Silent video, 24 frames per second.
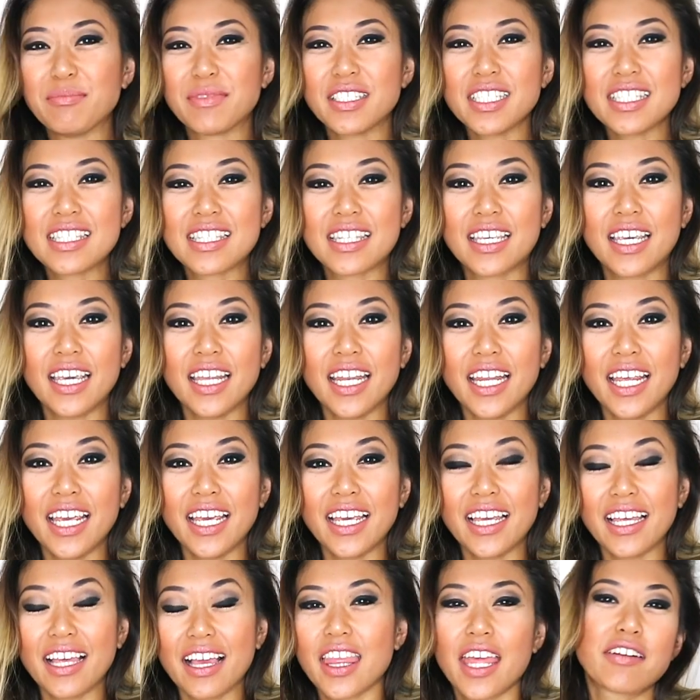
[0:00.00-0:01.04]
I'm just
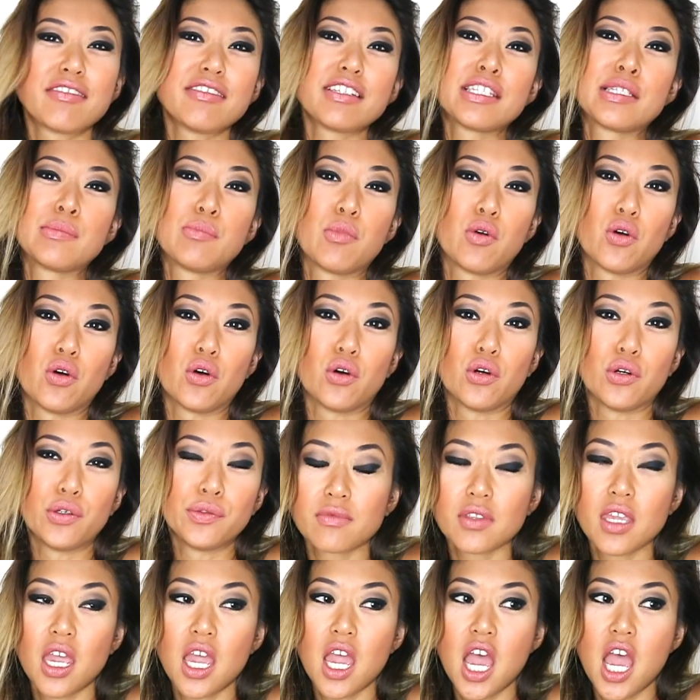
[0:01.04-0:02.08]
kidding. There is more.
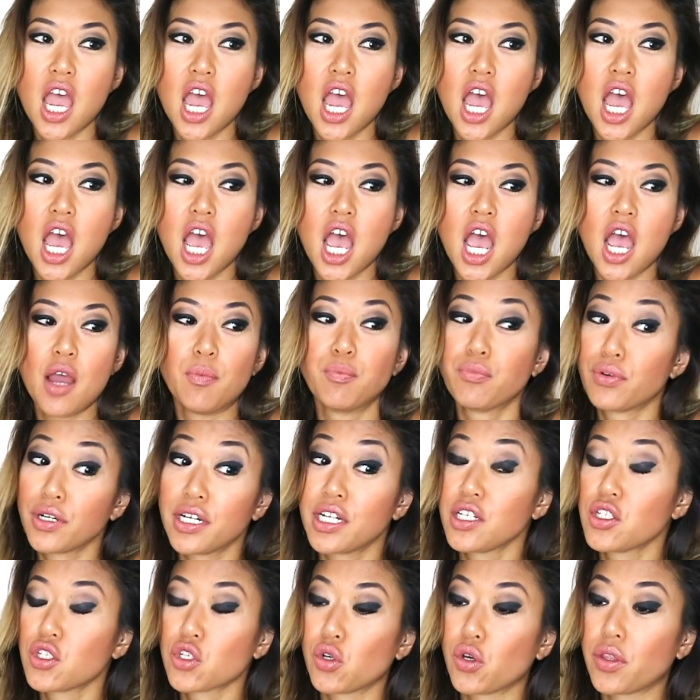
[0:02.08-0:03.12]
I'm
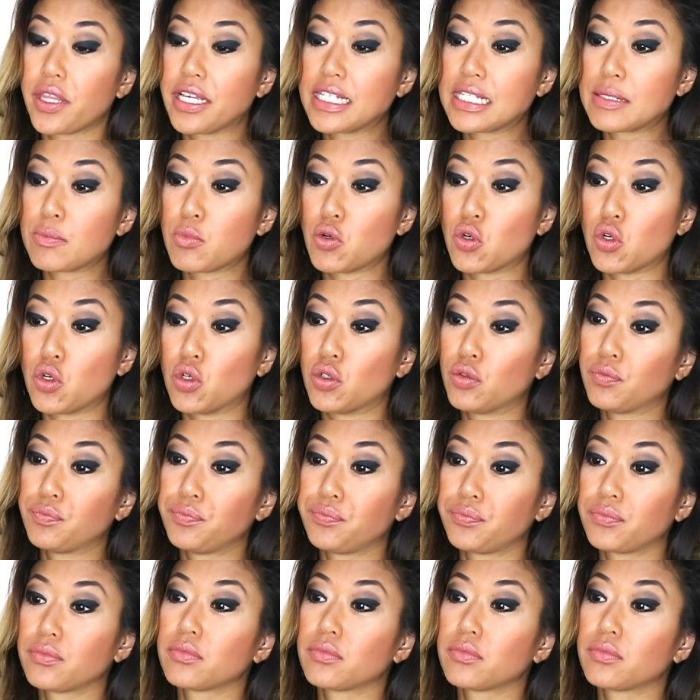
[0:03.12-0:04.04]
pretty sure there's more.